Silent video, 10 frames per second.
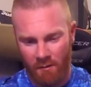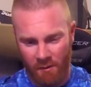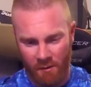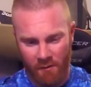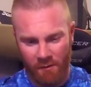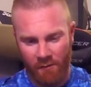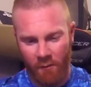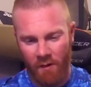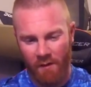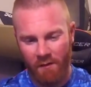Using a
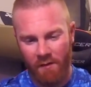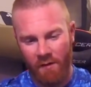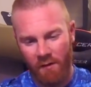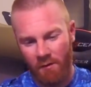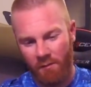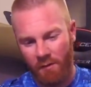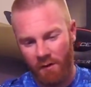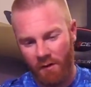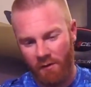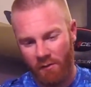4 ounce sinker
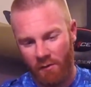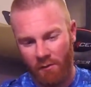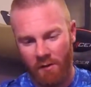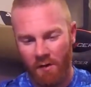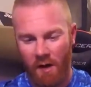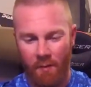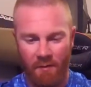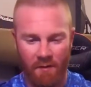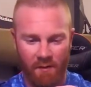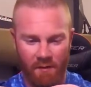because those are really common
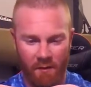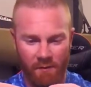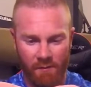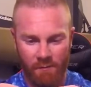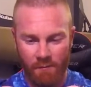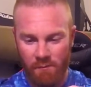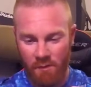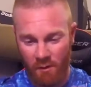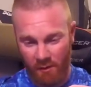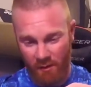in the surf.
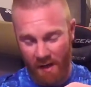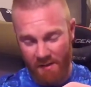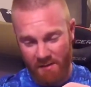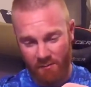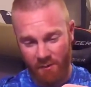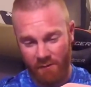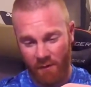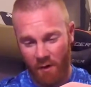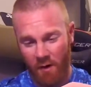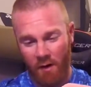You can cast them really
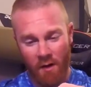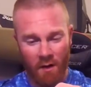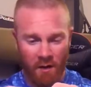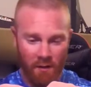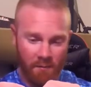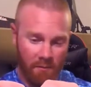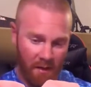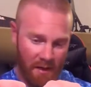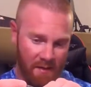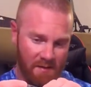far
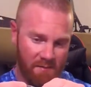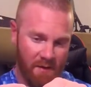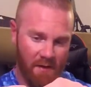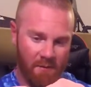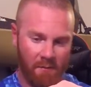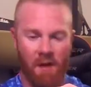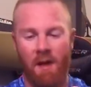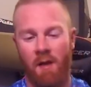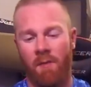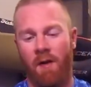and it's about the
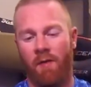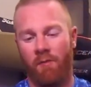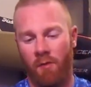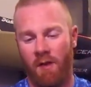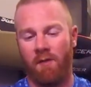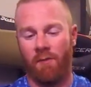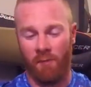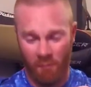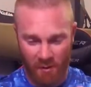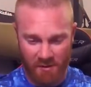right amount of weight for the
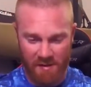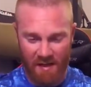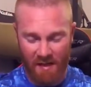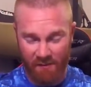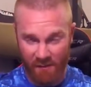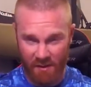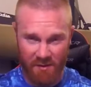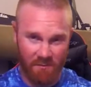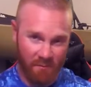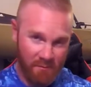waters that I
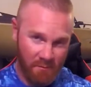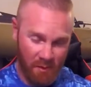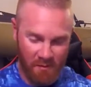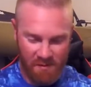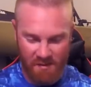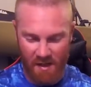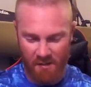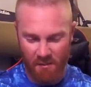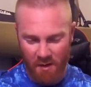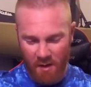fish most of the
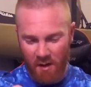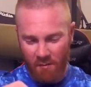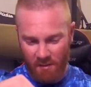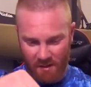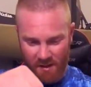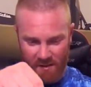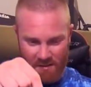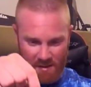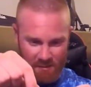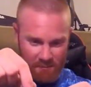time. But again, it's
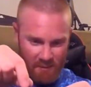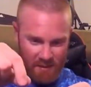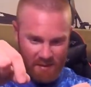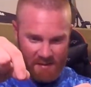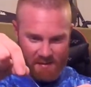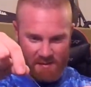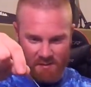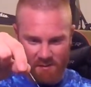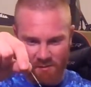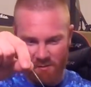really easy
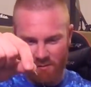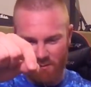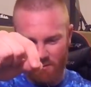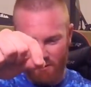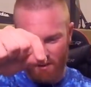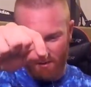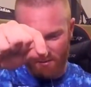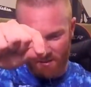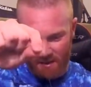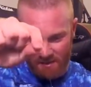to
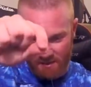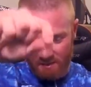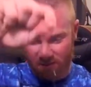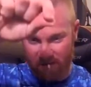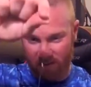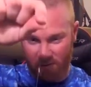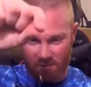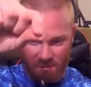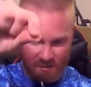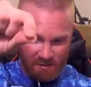interchange these sinkers.
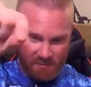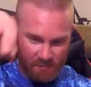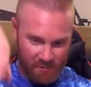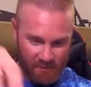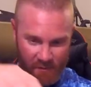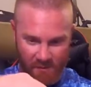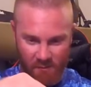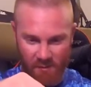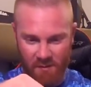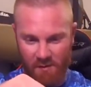You just reverse
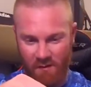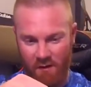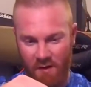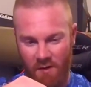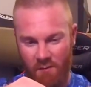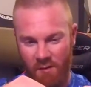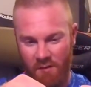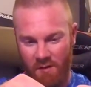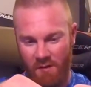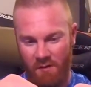what you just did. You
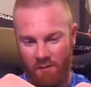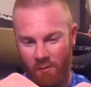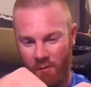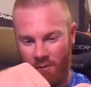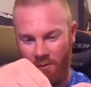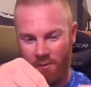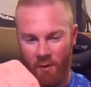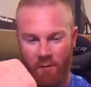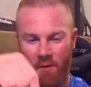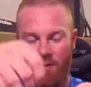push it and you pull the loop
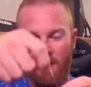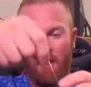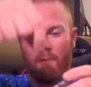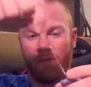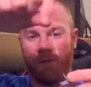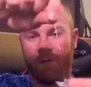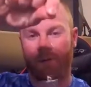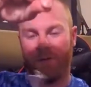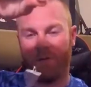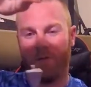over it. But yeah, just
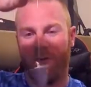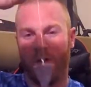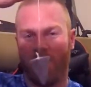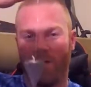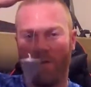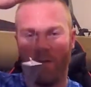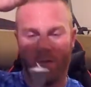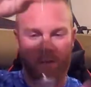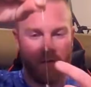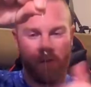push it through there and
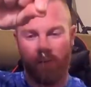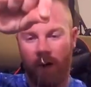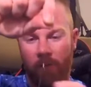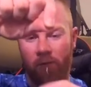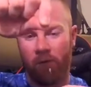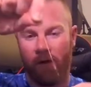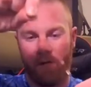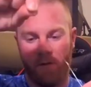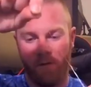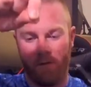you know wrap it around
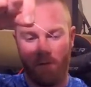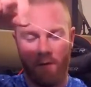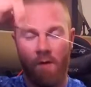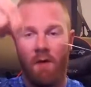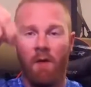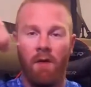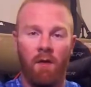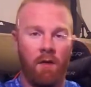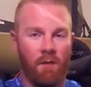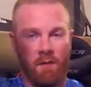the loop.
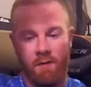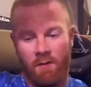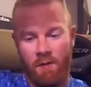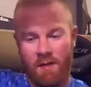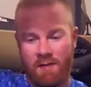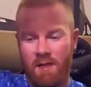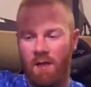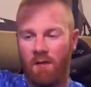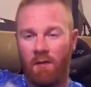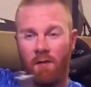That's
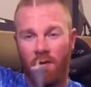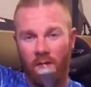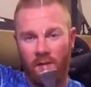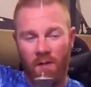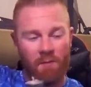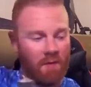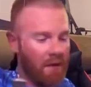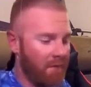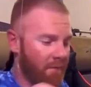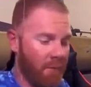it. Same
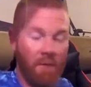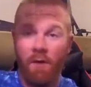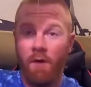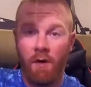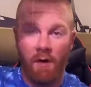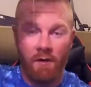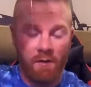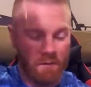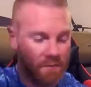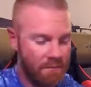thing for the hooks.